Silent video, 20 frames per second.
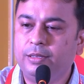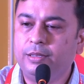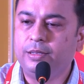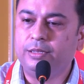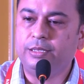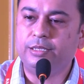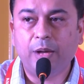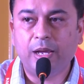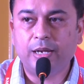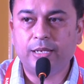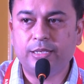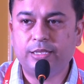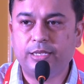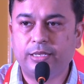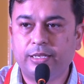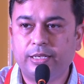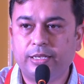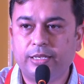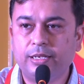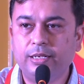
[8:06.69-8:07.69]
This is not
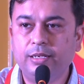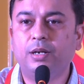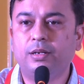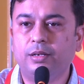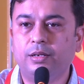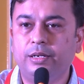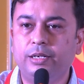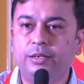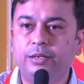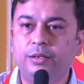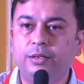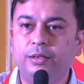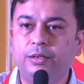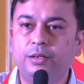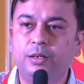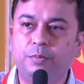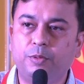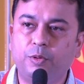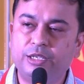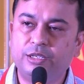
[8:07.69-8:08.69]
biological, but
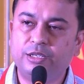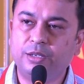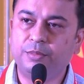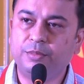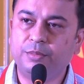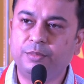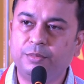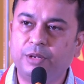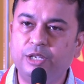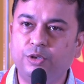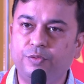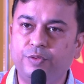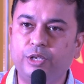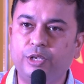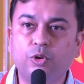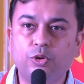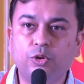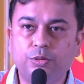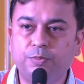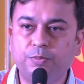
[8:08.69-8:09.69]
it provides some
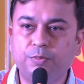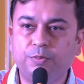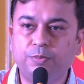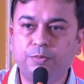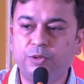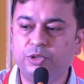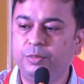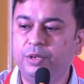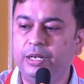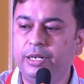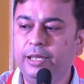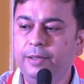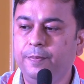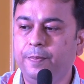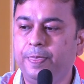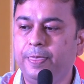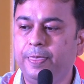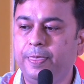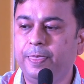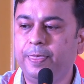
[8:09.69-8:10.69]
kinds of ingrowth
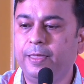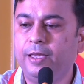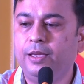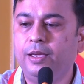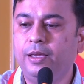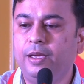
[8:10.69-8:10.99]
possibility.